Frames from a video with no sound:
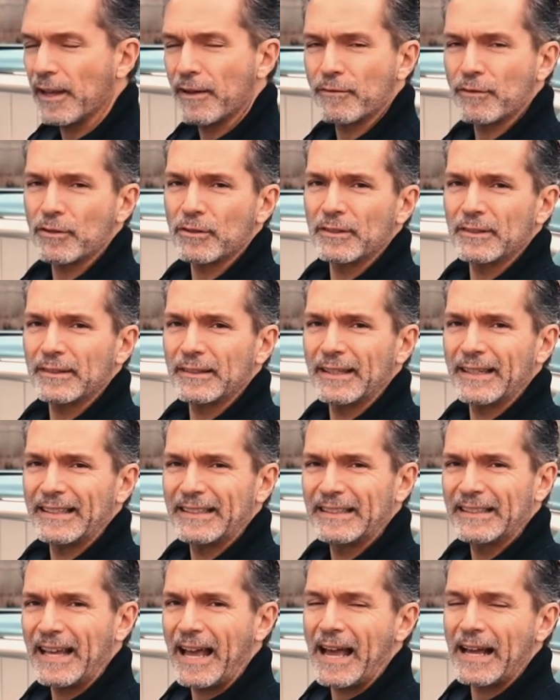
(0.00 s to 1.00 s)
lever
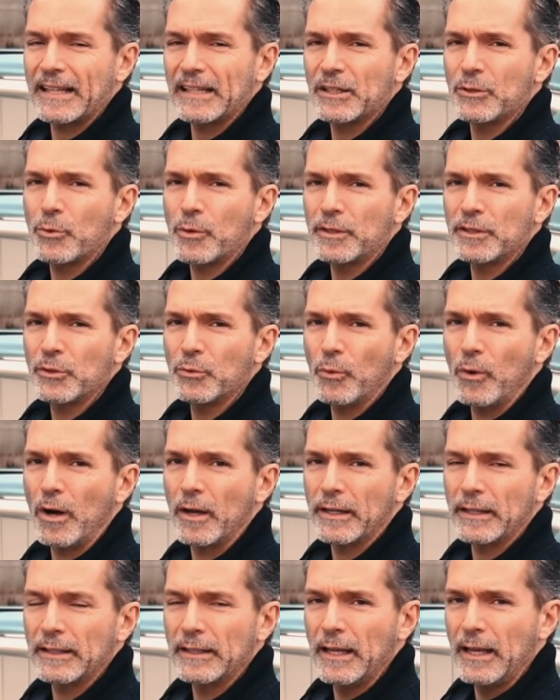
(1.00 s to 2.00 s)
exactly where you
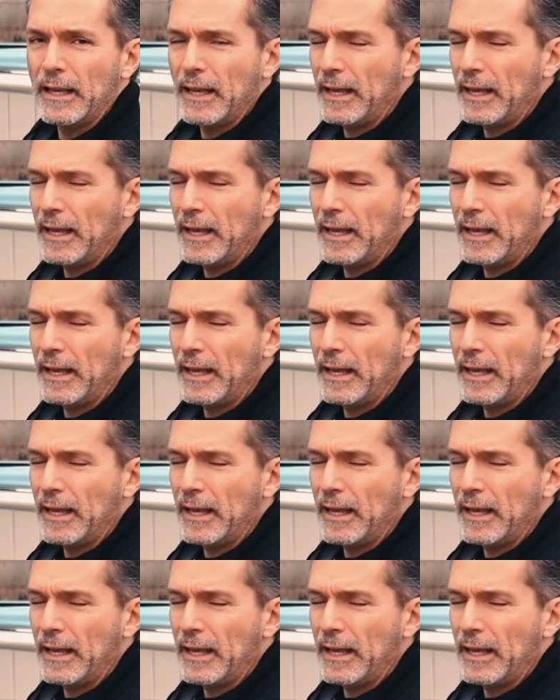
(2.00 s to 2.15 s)
want it.